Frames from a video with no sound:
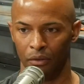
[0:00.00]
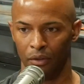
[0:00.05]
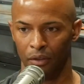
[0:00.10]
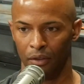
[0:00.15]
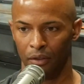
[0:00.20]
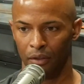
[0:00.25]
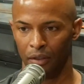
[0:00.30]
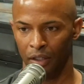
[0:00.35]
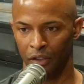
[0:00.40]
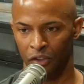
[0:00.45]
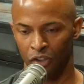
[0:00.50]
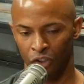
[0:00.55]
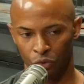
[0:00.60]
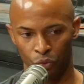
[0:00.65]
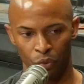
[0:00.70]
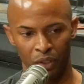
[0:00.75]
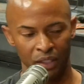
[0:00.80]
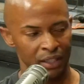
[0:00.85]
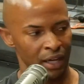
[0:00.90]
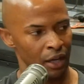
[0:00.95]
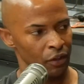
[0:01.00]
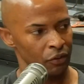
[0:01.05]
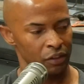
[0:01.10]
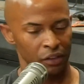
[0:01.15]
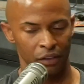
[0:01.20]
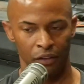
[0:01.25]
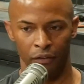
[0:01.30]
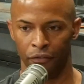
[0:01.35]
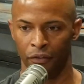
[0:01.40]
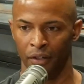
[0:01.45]
Mm-hmm. And just reach out to
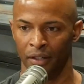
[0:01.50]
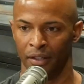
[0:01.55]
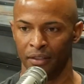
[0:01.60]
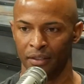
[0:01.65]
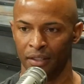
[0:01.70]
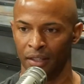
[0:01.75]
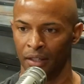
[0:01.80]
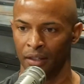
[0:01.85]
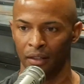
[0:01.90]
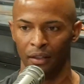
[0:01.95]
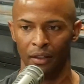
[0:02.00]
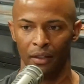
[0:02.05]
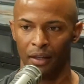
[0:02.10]
your friend and say,